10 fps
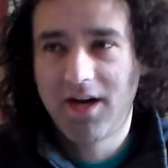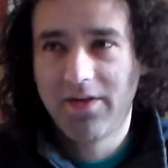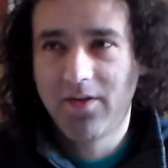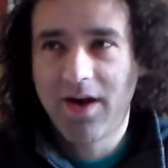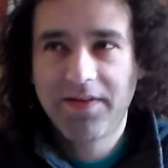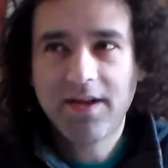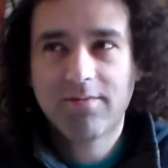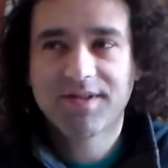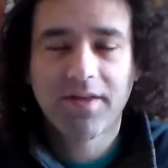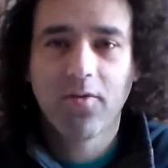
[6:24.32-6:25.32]
I think
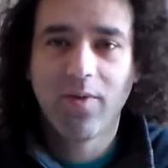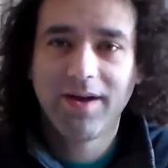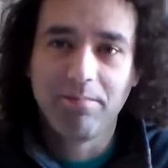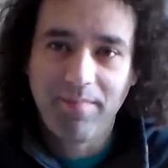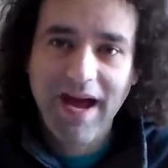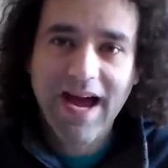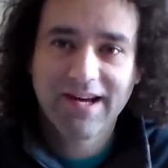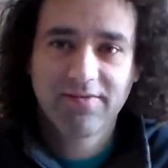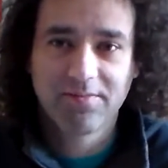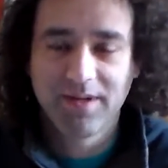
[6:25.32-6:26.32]
it was on the way
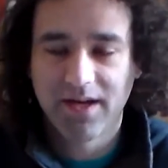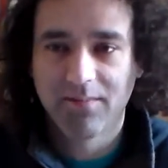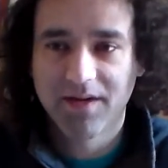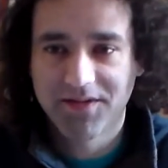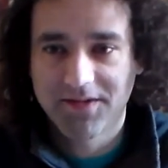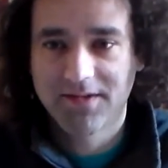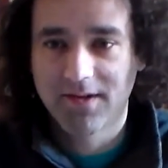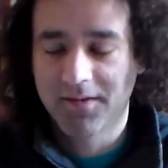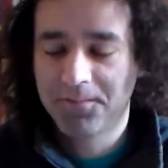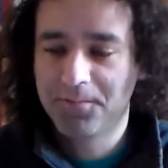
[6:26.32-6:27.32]
back from getting my
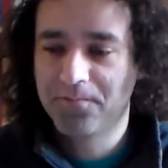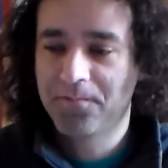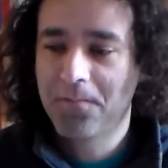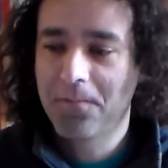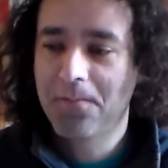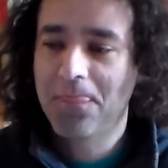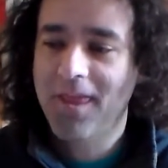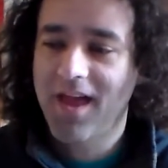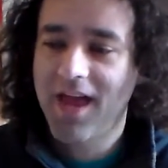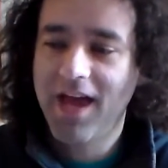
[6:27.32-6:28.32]
sister.
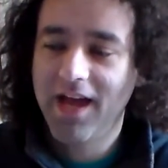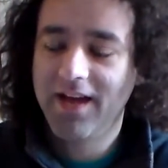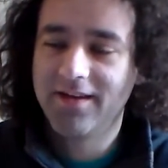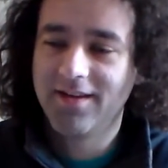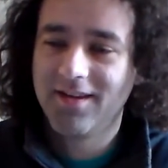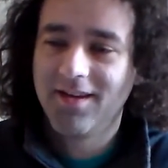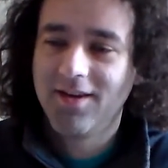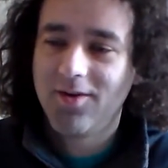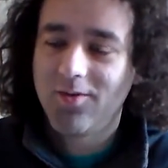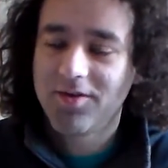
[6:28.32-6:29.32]
And
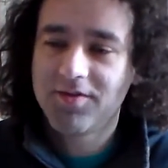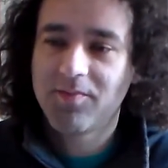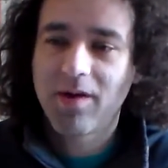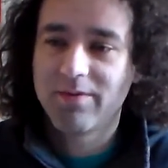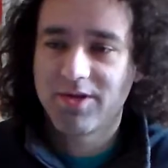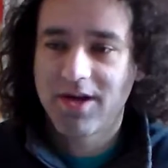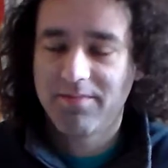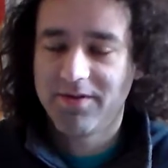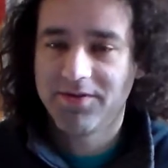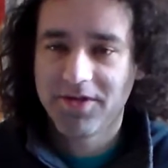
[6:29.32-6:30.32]
we're at this
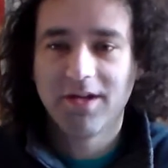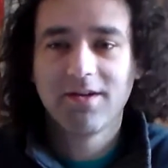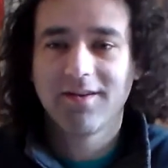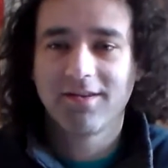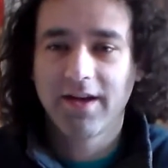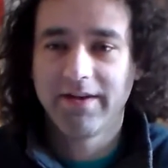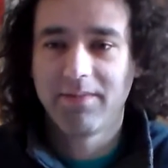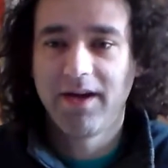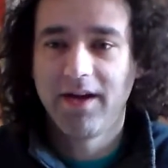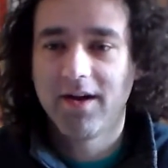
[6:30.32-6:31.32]
barbershop, and there's a young girl cutting
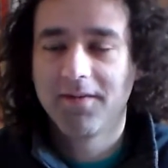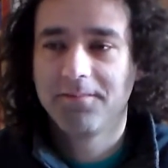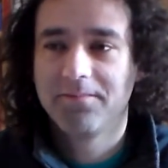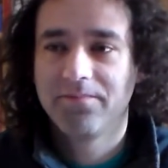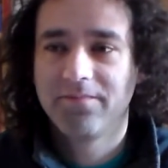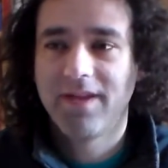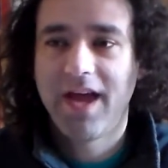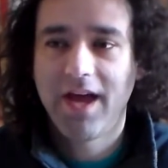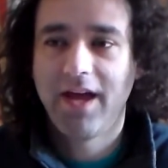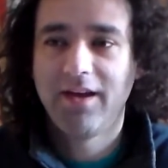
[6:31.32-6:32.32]
my hair.
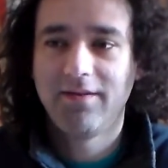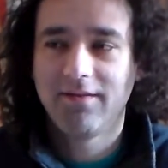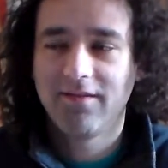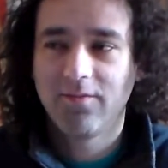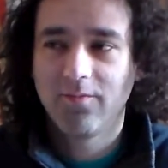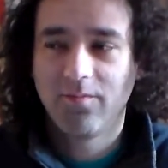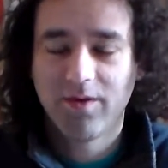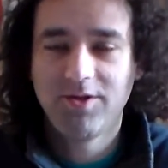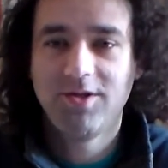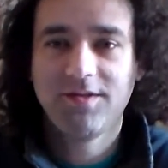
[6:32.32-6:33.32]
And
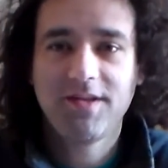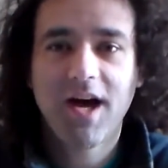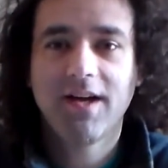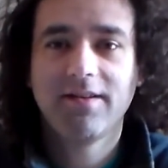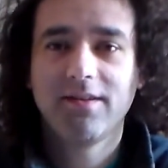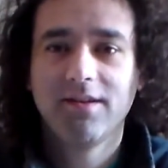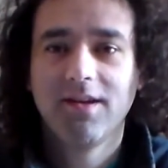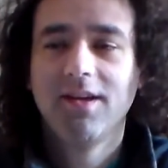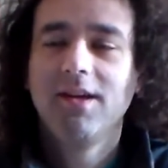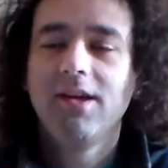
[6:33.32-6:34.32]
when she's done,
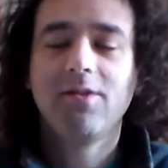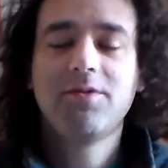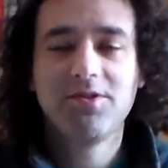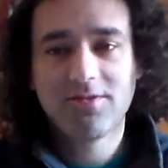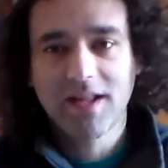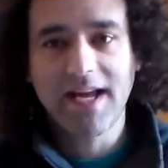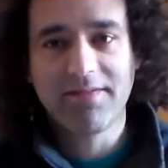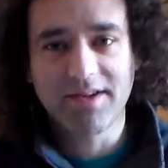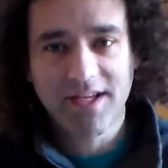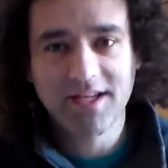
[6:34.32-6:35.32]
you know when you like
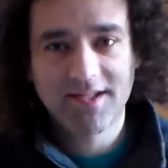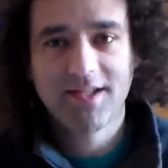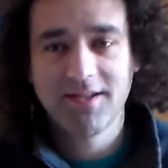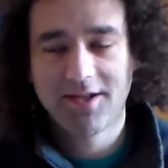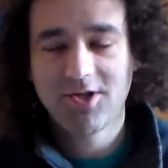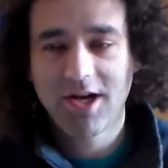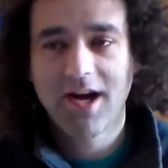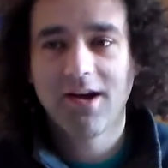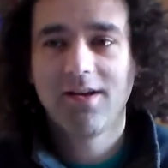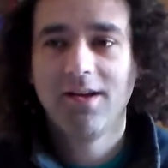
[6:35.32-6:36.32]
have a kid sit in the
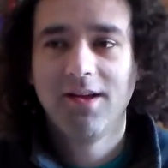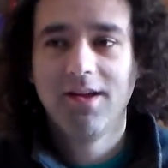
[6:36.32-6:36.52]
chair,